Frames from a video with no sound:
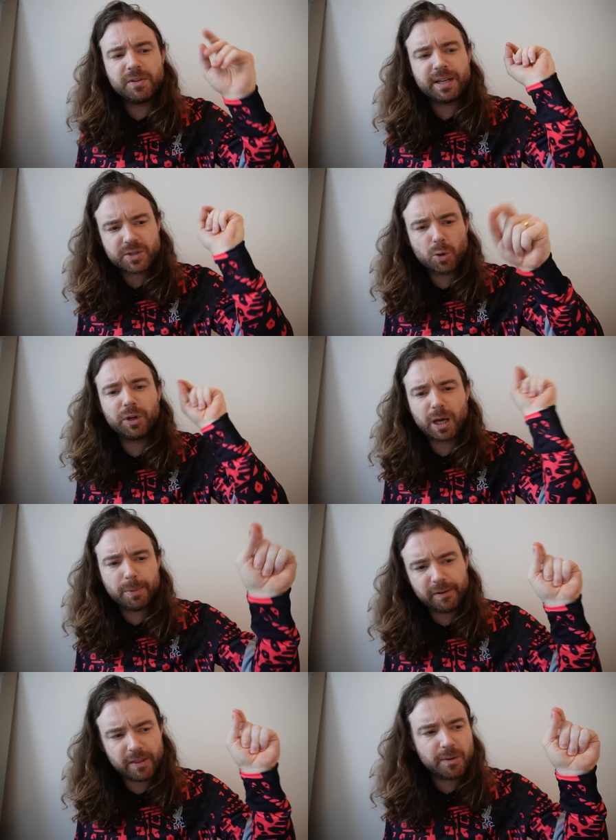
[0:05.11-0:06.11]
the Discord and a
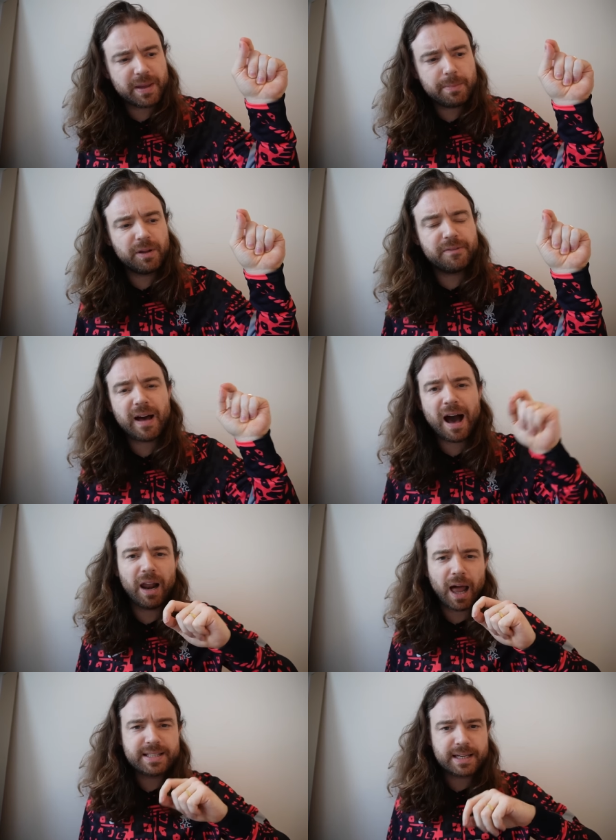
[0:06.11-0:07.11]
couple of other people have
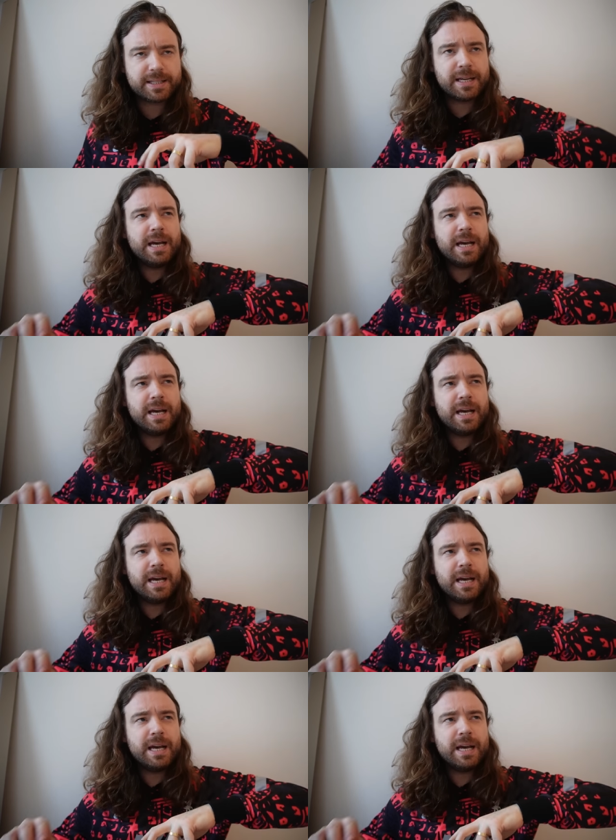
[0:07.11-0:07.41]
highlighted